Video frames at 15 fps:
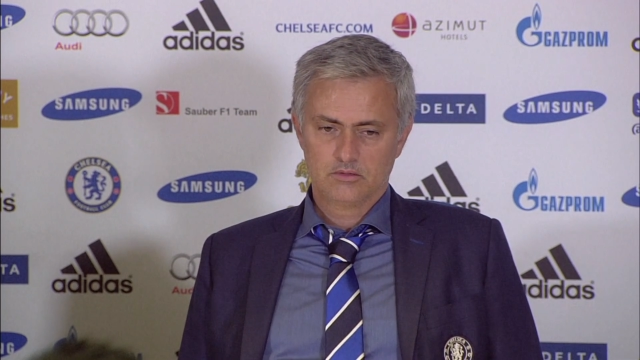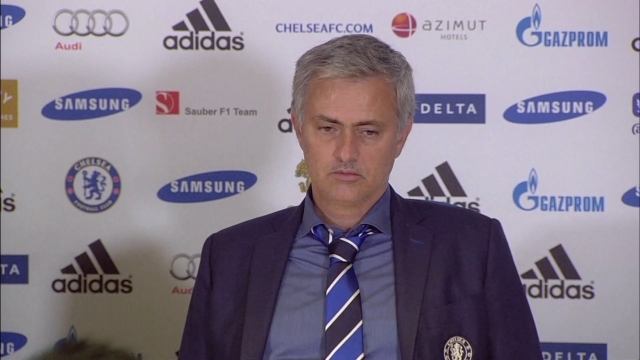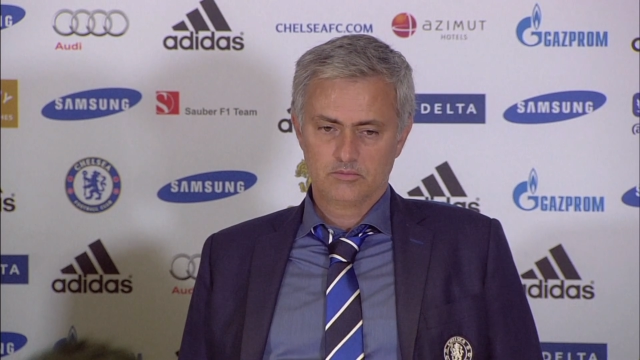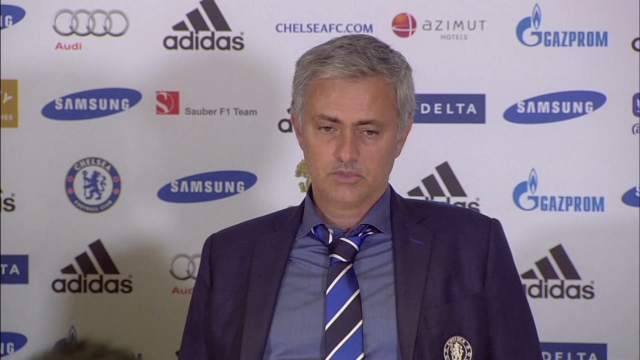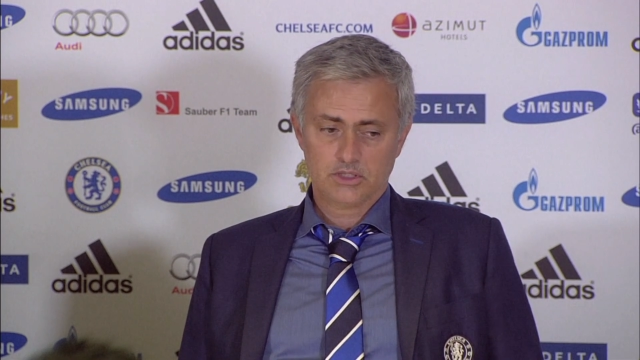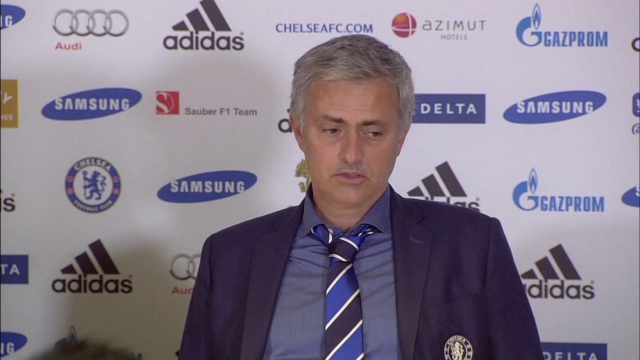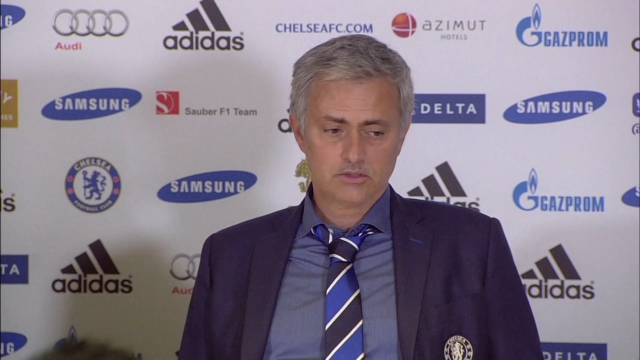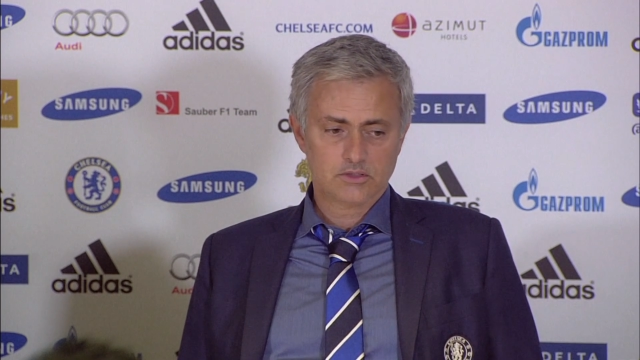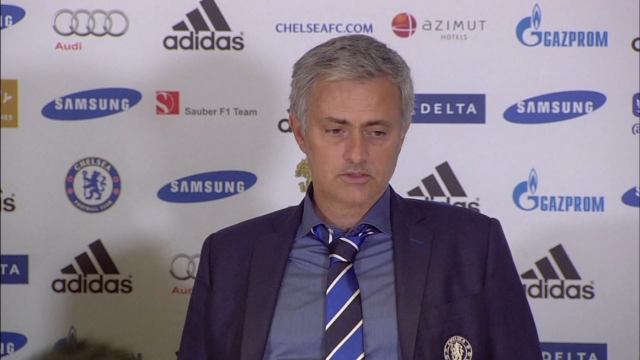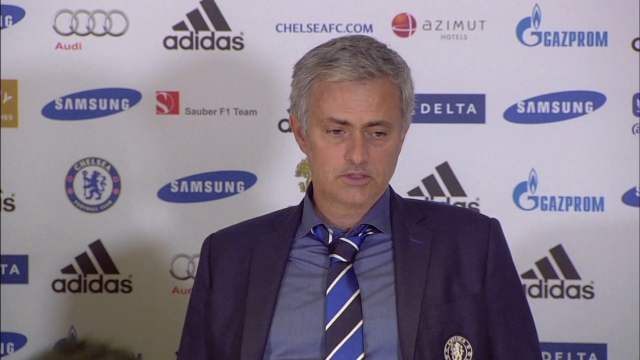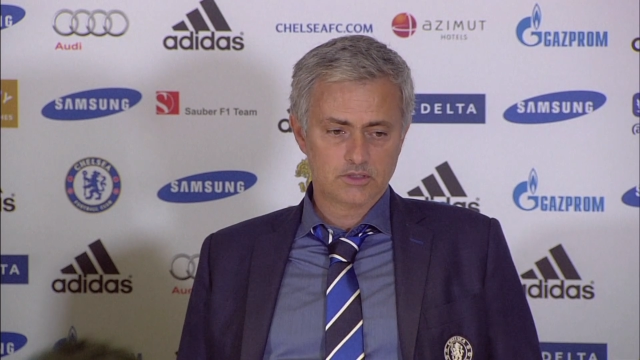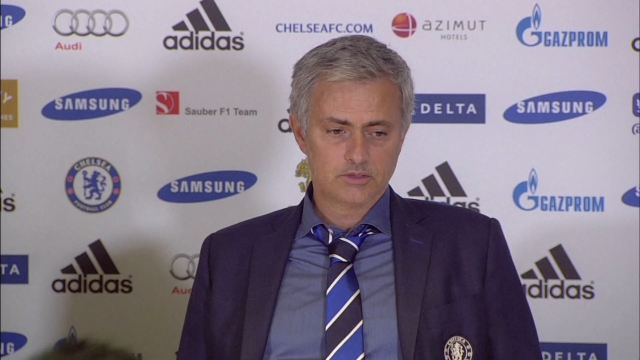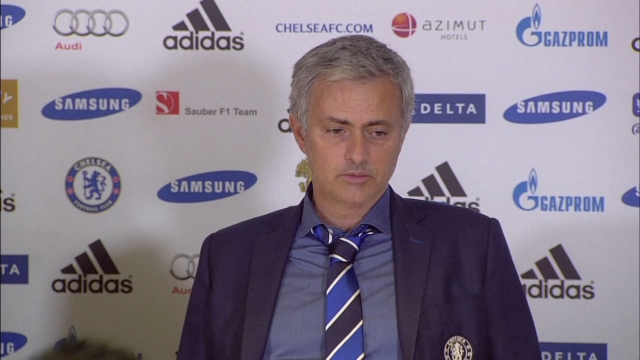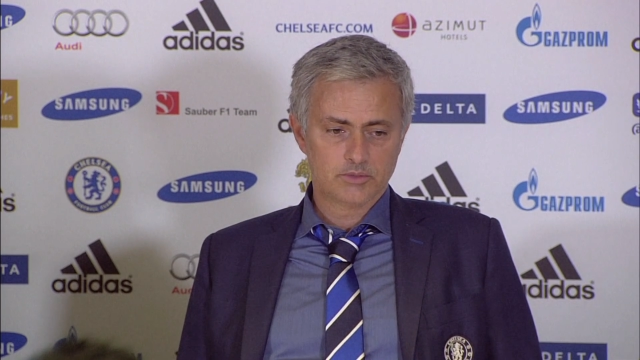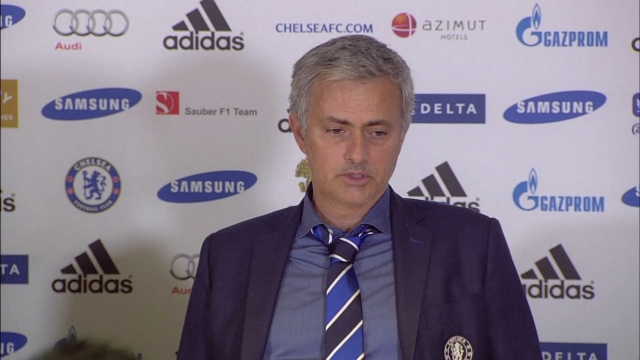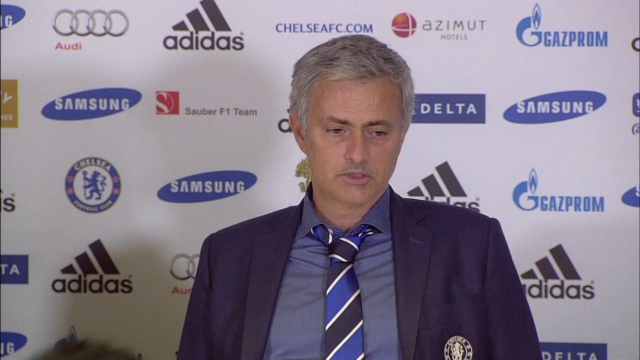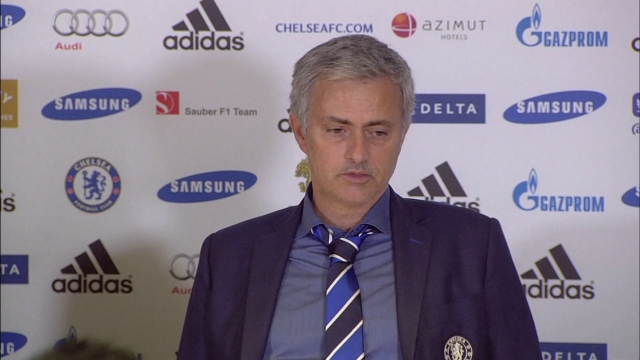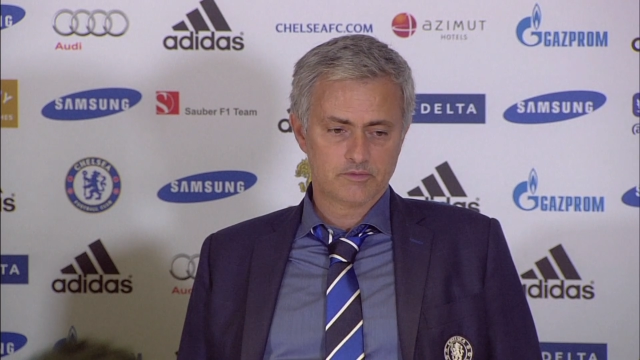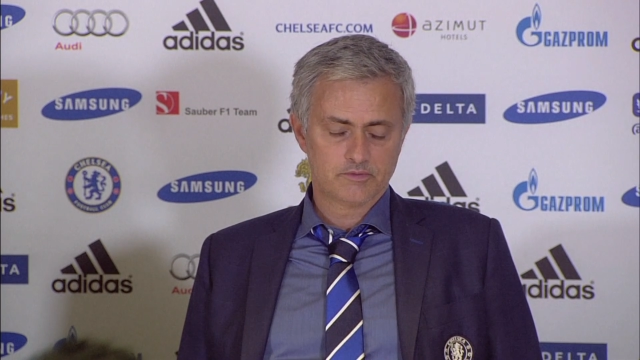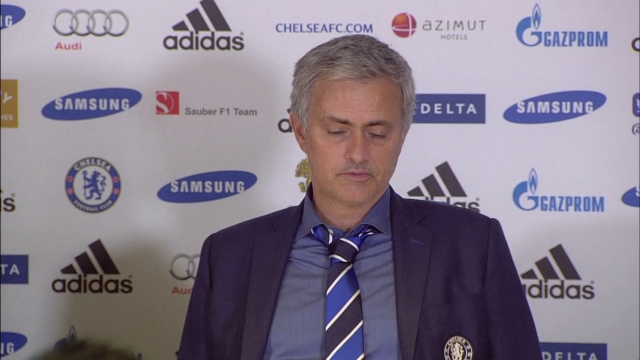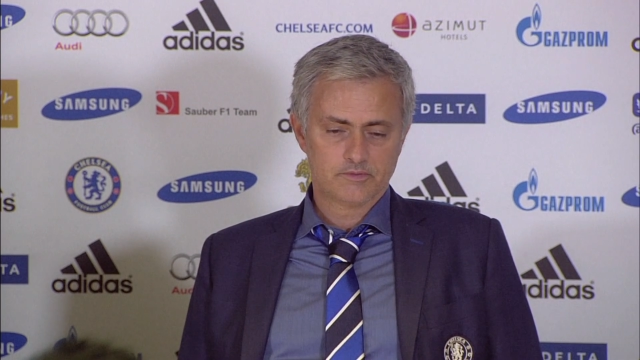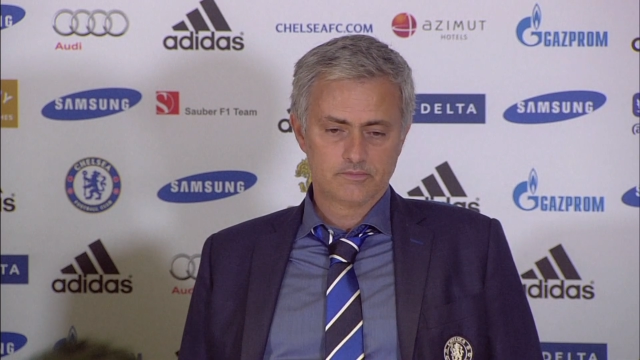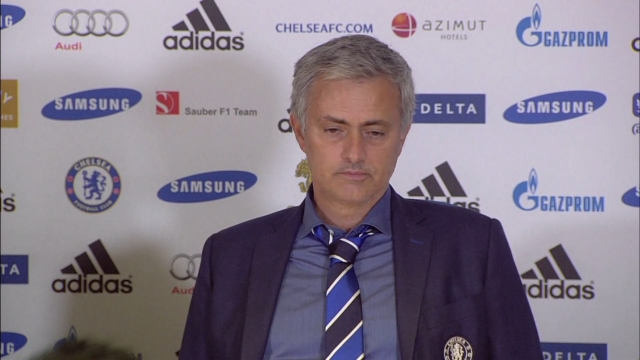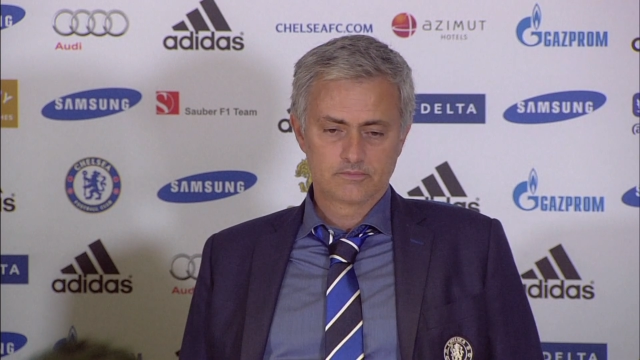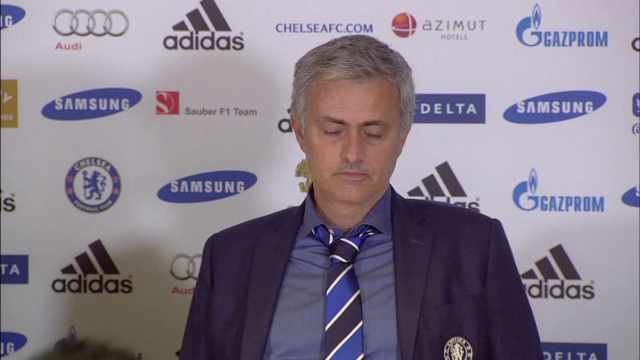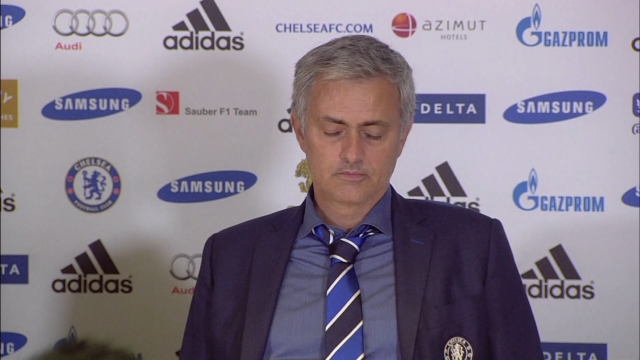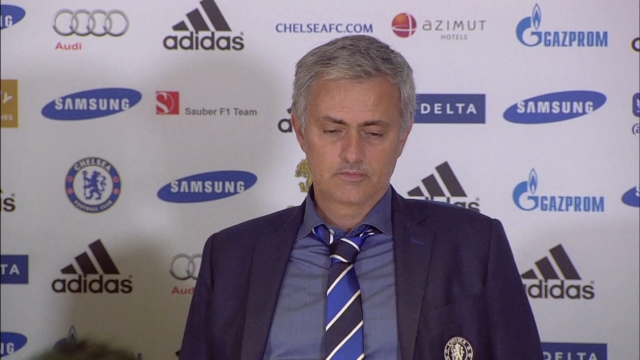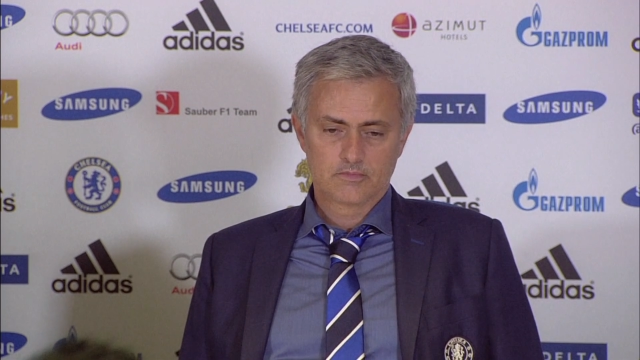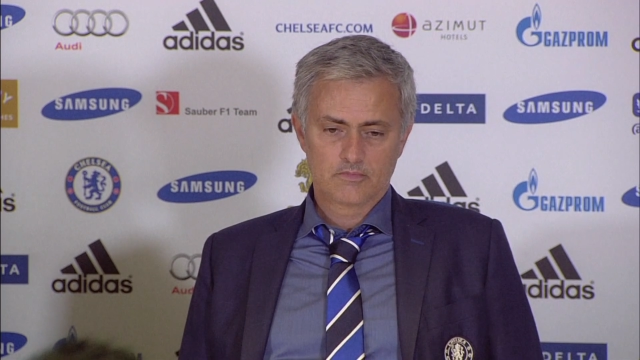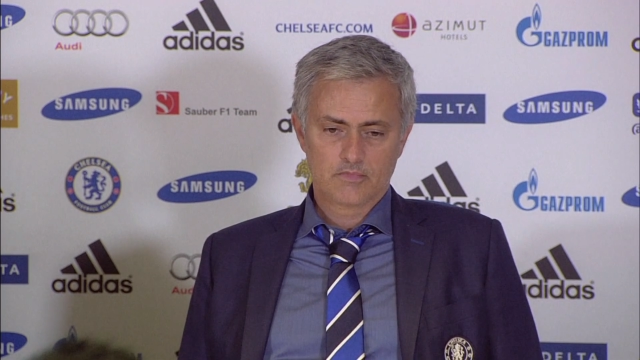but it's a little bit of
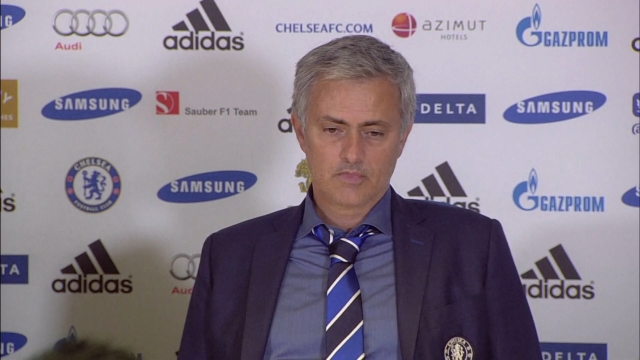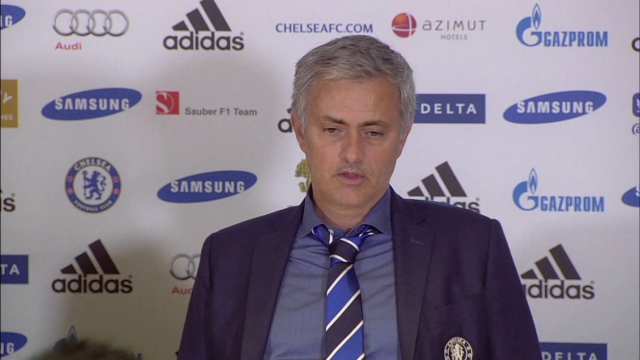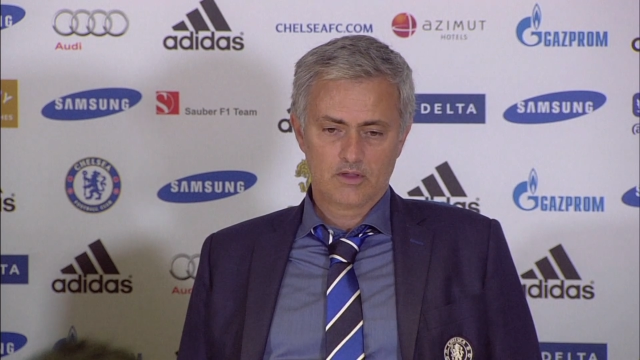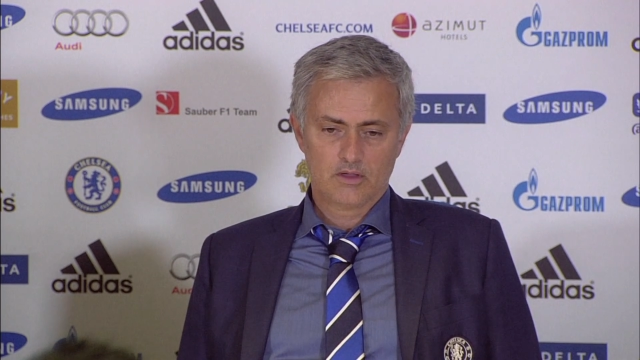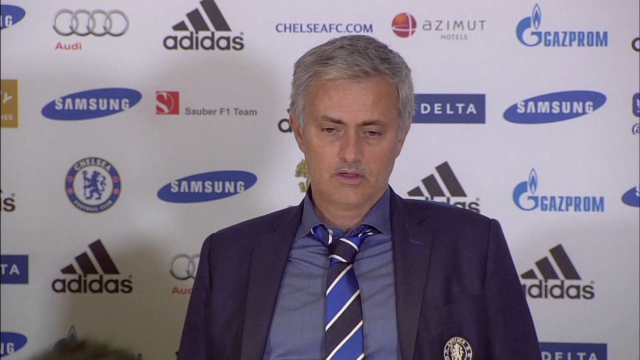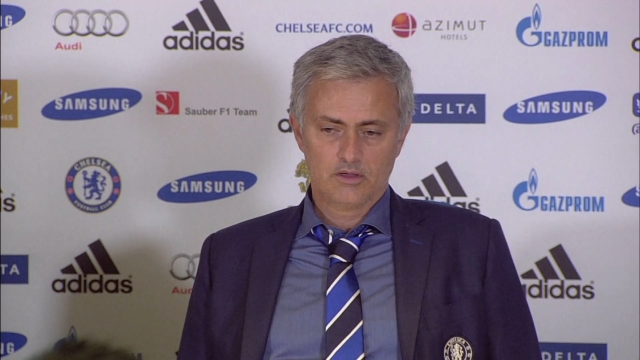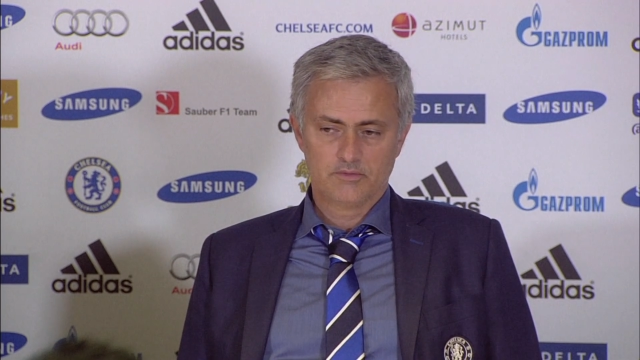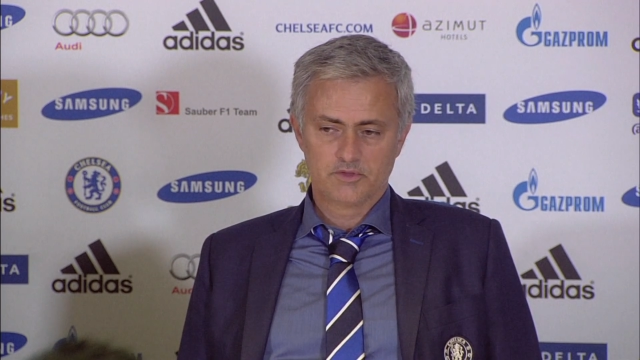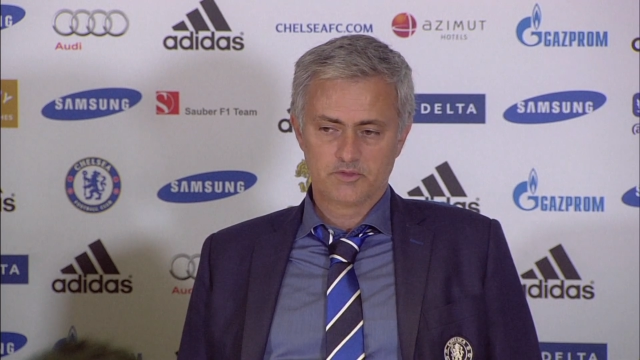a